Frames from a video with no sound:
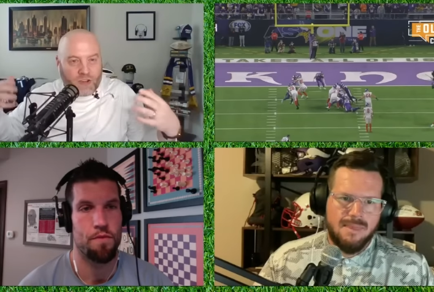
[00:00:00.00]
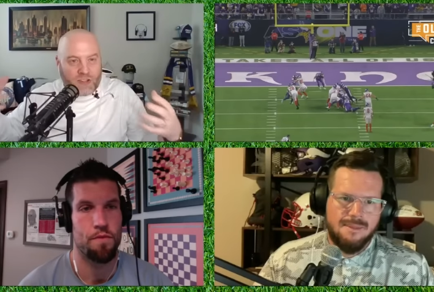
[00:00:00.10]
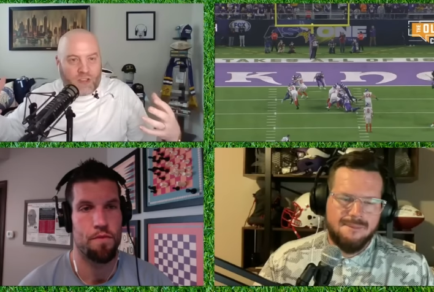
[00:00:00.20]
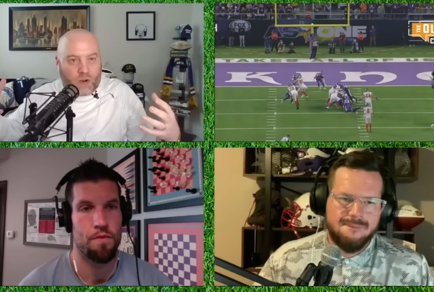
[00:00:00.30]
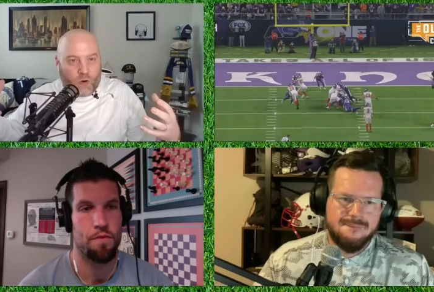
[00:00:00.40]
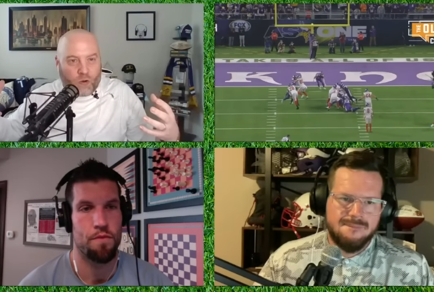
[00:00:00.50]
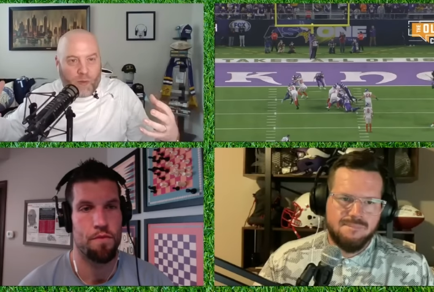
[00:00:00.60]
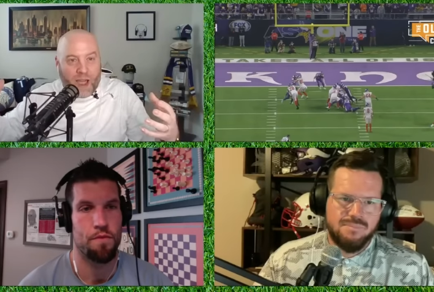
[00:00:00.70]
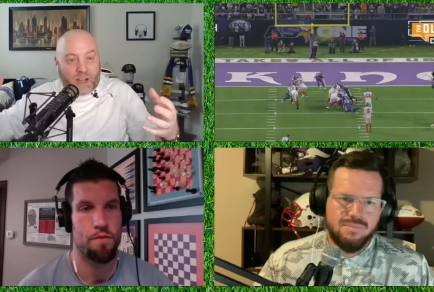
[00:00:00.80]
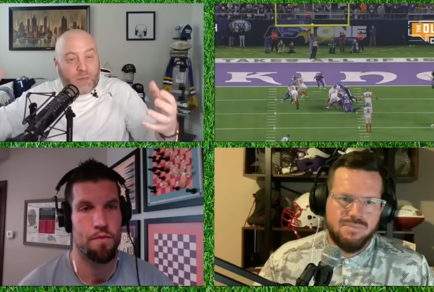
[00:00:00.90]
Speaker 1: as other
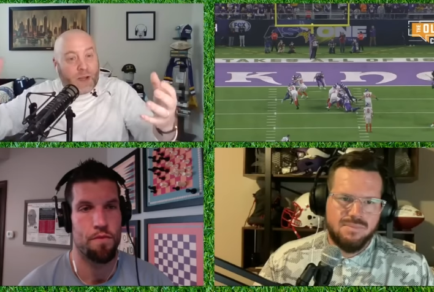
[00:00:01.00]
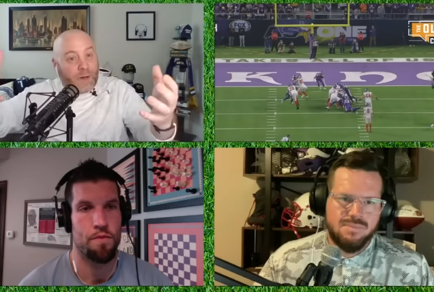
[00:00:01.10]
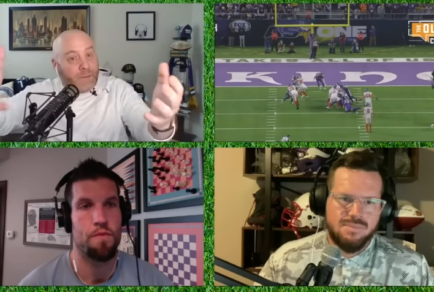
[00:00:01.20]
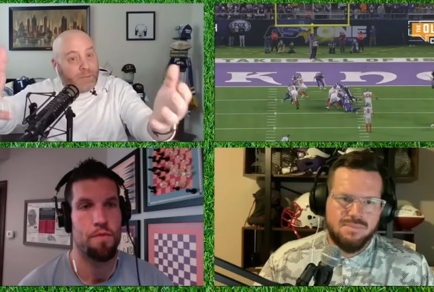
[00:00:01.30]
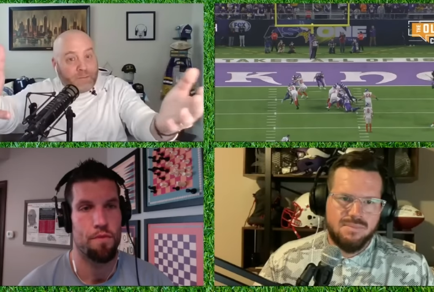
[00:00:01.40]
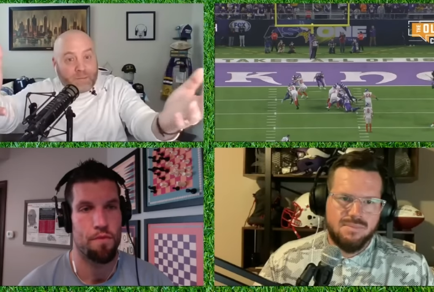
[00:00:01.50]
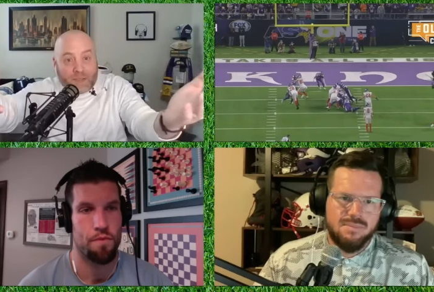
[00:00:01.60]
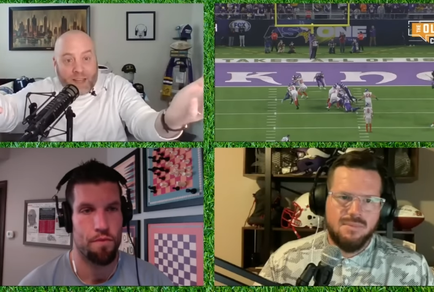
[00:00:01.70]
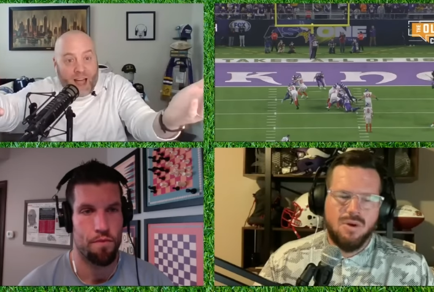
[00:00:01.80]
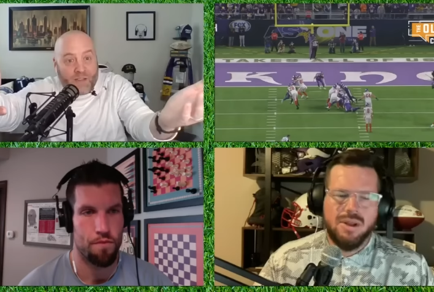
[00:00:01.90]
quarterbacks, but
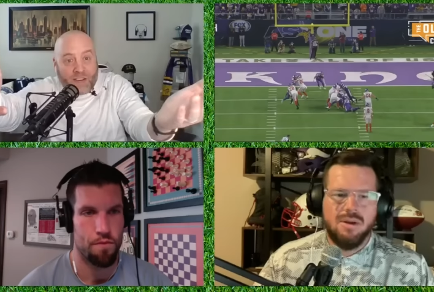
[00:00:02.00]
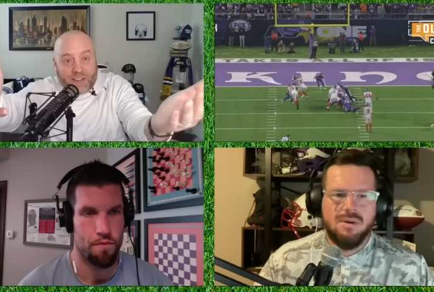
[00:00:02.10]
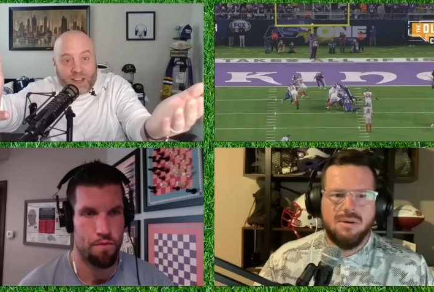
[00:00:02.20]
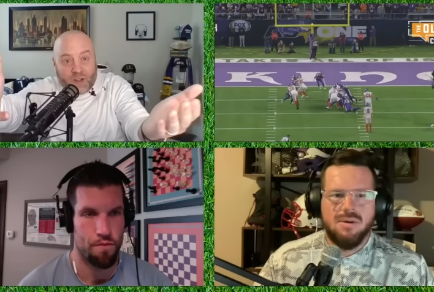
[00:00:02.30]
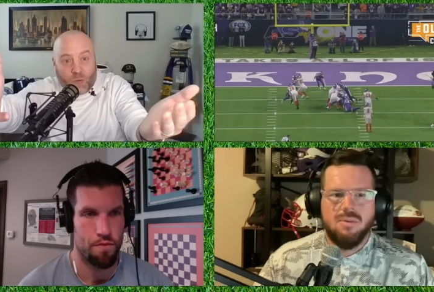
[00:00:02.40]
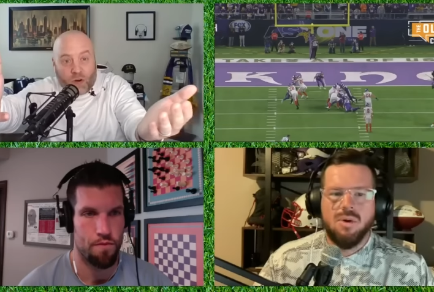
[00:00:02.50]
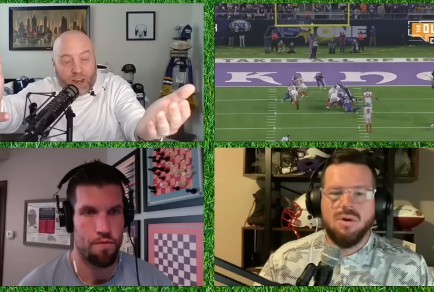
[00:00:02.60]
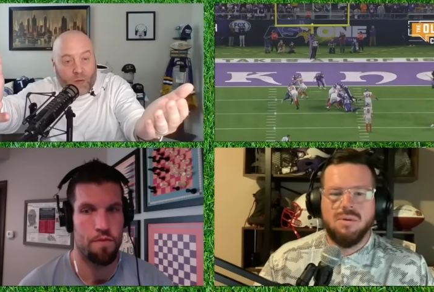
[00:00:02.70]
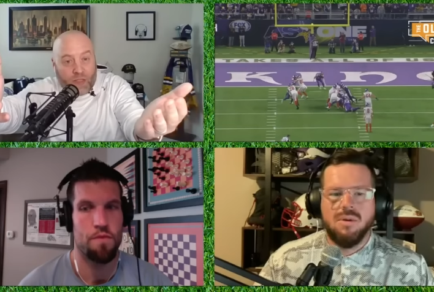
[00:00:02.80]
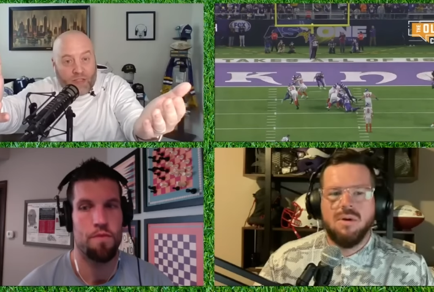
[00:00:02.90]
it okay. obviously is working
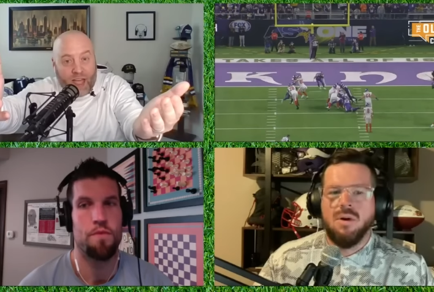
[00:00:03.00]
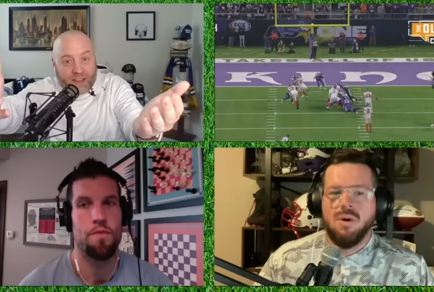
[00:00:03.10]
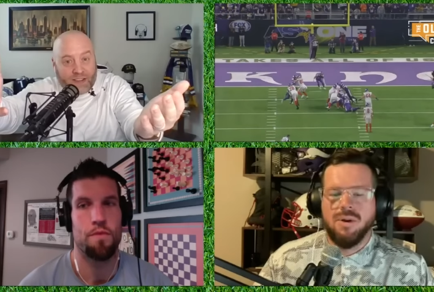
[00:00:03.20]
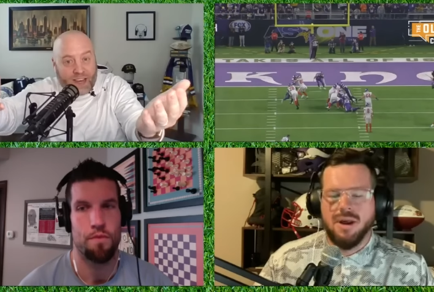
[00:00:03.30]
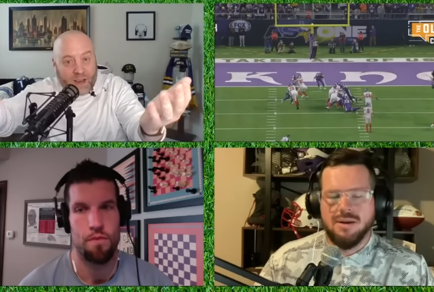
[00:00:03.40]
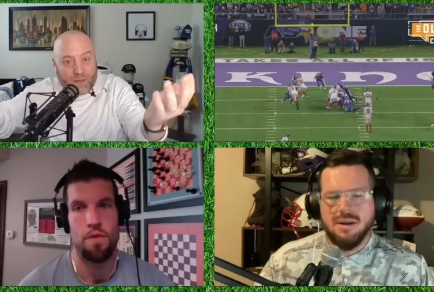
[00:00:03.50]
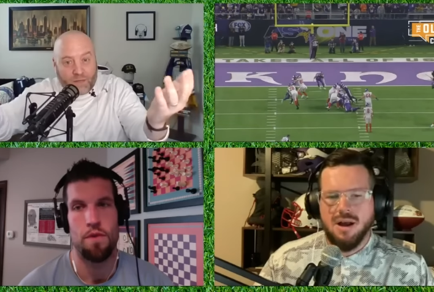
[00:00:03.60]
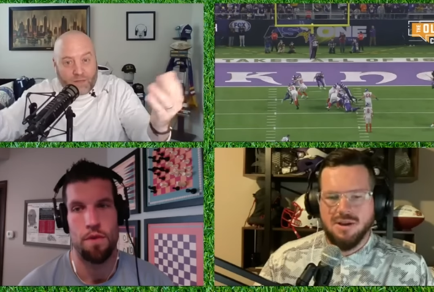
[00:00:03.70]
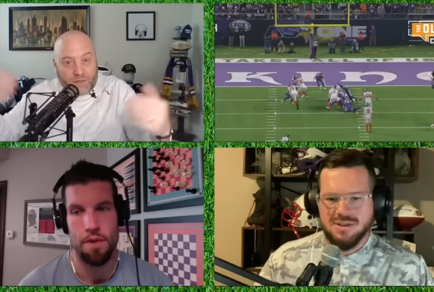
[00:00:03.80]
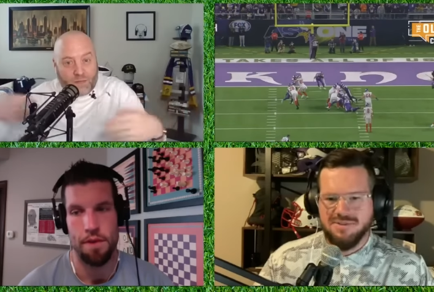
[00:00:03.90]
well, within that scheme.
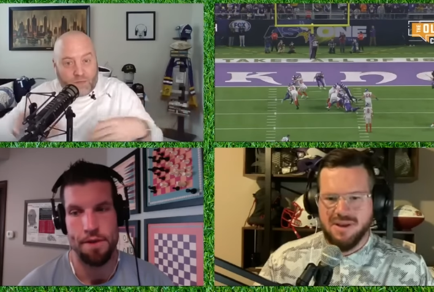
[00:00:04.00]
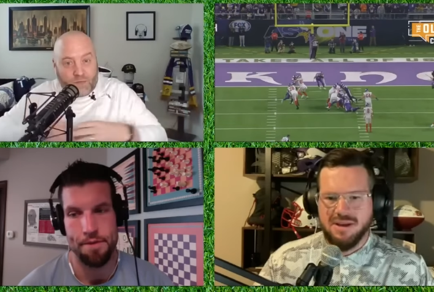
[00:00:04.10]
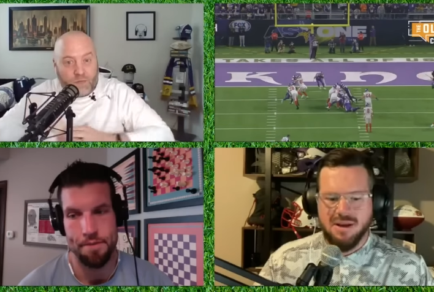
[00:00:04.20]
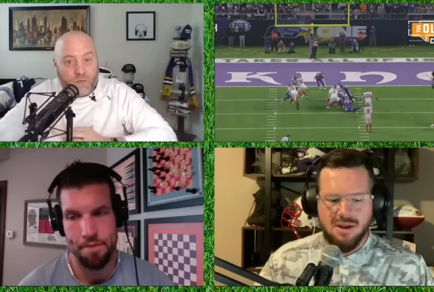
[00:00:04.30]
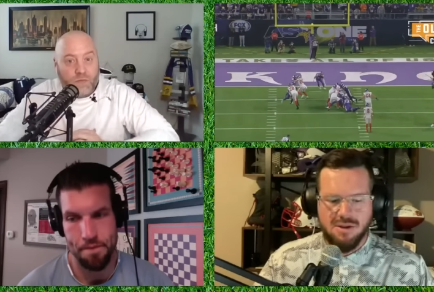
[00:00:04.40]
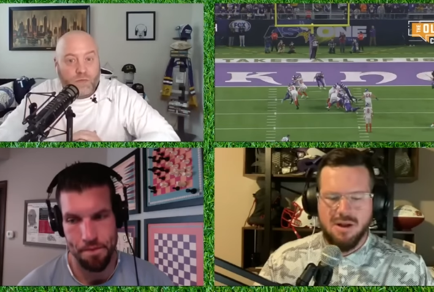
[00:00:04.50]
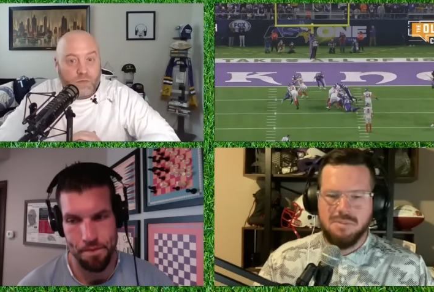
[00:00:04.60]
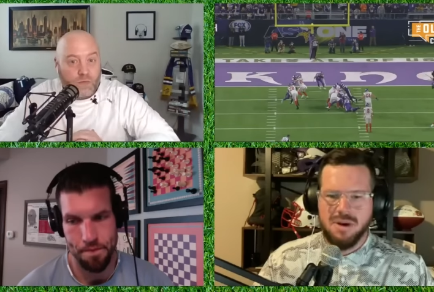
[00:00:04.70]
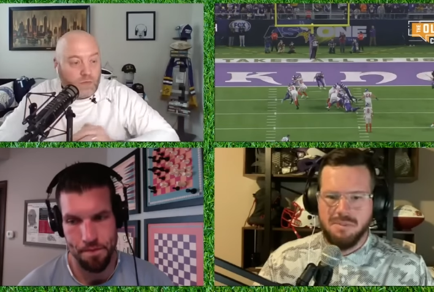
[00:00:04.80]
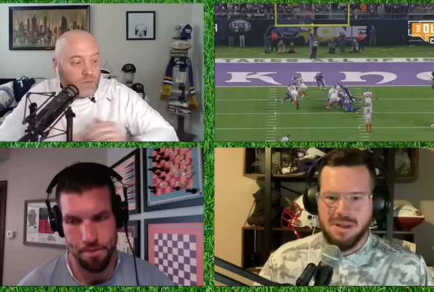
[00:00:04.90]
On.
Speaker 2: I'll defend, I'll, I'll
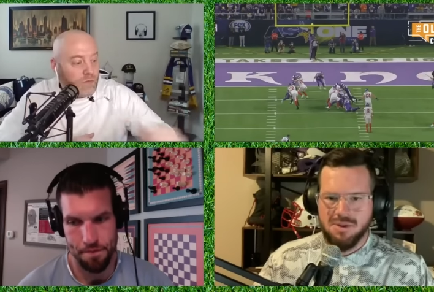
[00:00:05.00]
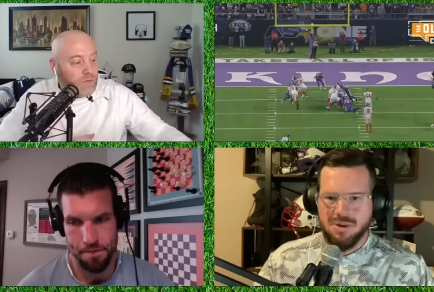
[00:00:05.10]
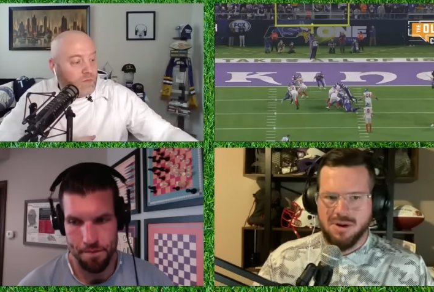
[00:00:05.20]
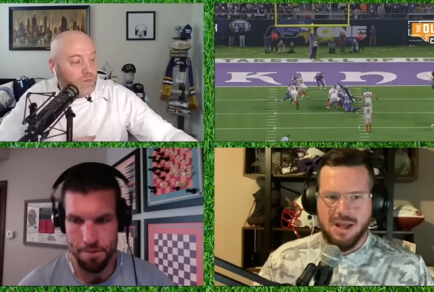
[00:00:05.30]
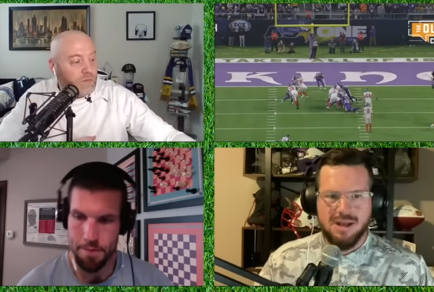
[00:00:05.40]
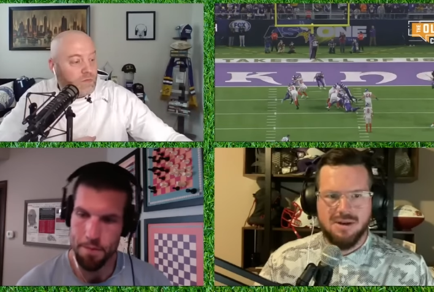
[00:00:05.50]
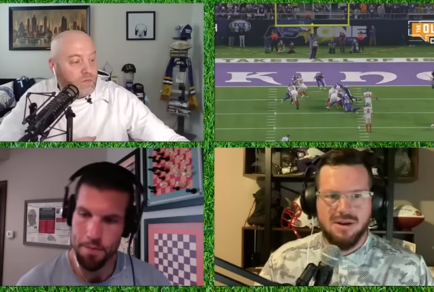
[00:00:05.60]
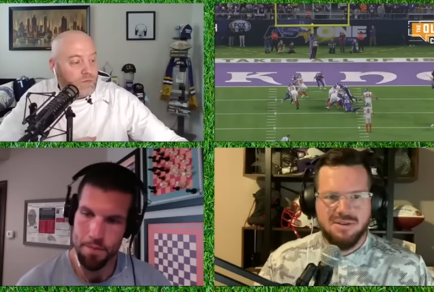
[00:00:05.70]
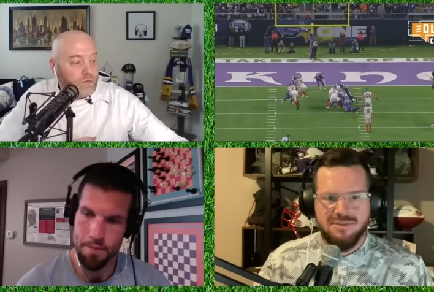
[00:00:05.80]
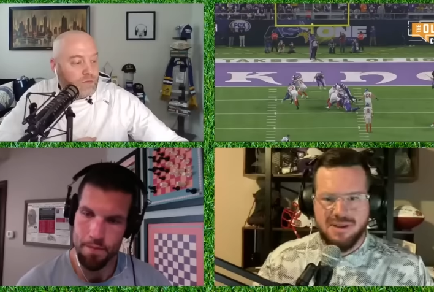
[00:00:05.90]
put on my lawyer hat here. I'll
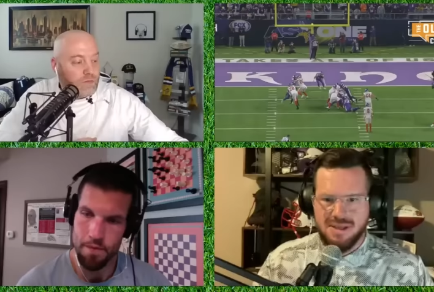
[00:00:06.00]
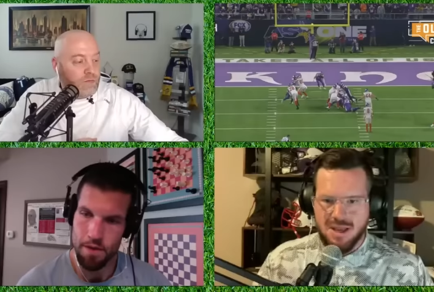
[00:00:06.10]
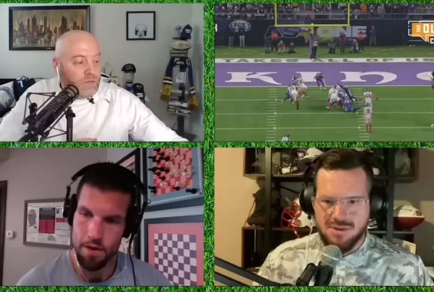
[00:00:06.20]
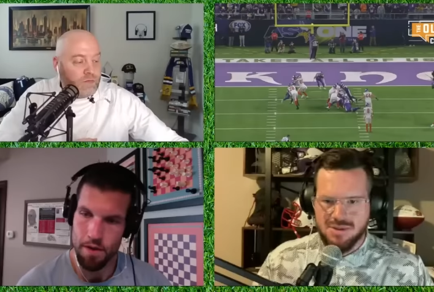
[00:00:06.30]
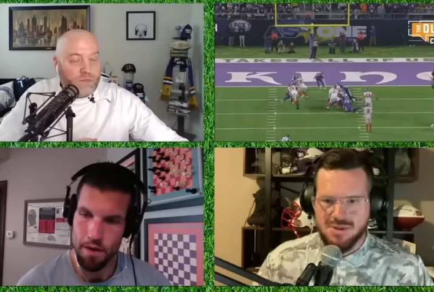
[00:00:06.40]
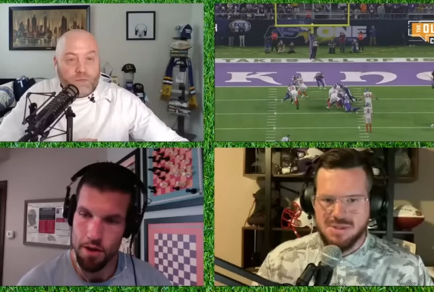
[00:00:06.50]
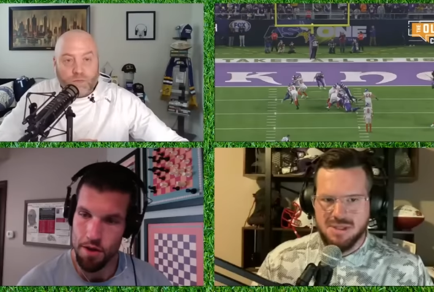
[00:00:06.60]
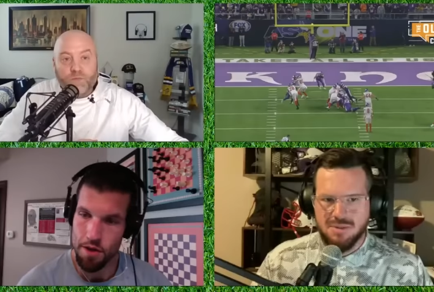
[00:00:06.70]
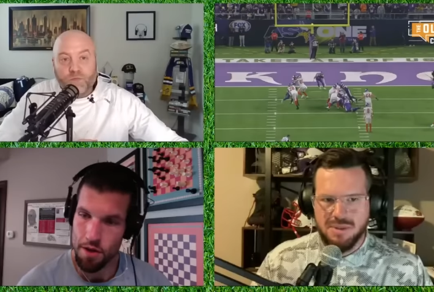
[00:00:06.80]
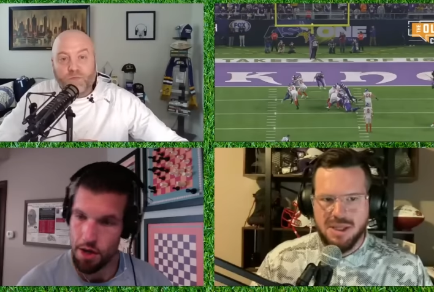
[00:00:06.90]
defend Daniel Jones a
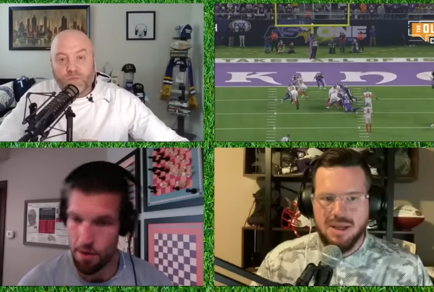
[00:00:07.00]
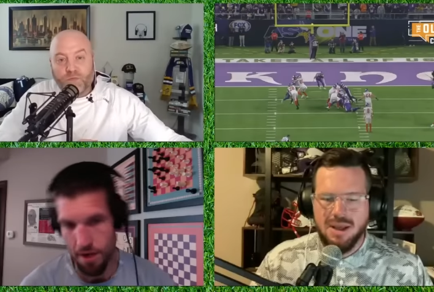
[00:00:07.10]
little bit. Here we